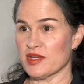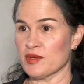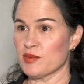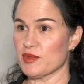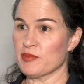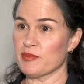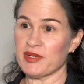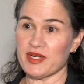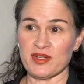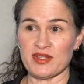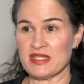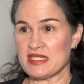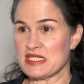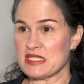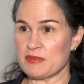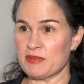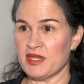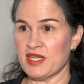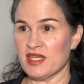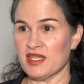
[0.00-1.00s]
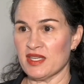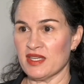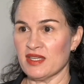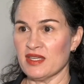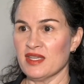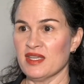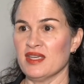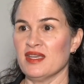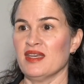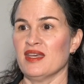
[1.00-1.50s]
they were barely
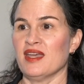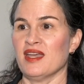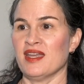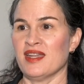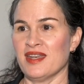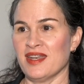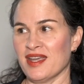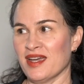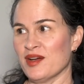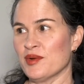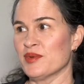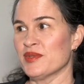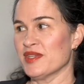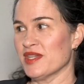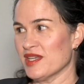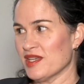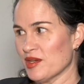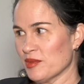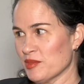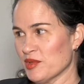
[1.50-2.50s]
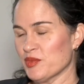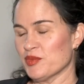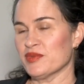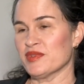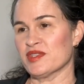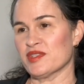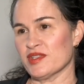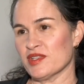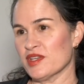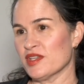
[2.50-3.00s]
speaking, and now when they come in
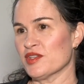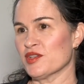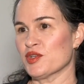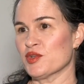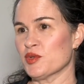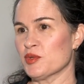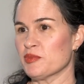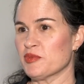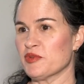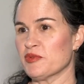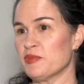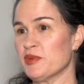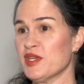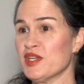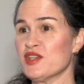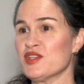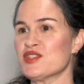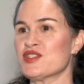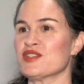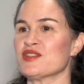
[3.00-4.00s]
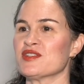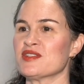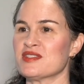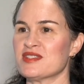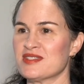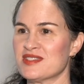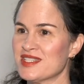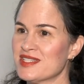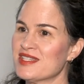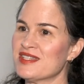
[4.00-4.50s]
with the other group of peers, they're
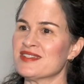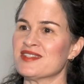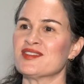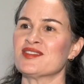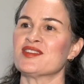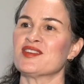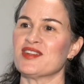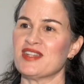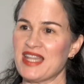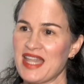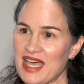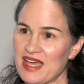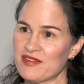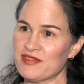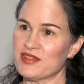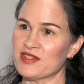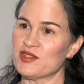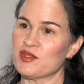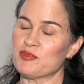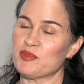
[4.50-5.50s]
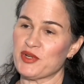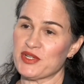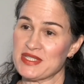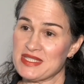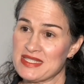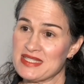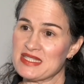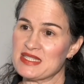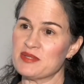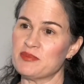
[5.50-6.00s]
sitting there and they're laughing, they're
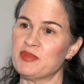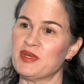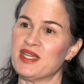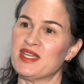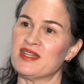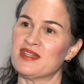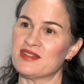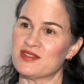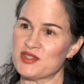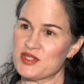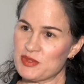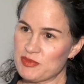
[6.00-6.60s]
participating, they're